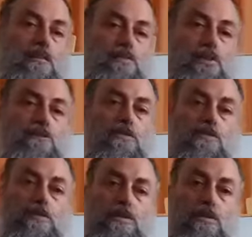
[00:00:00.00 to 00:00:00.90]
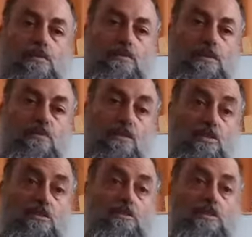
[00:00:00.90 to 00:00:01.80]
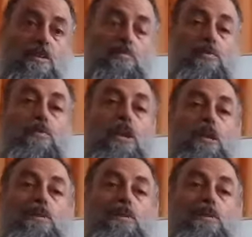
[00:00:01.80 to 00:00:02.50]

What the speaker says: which have to do with the destruction of the temple,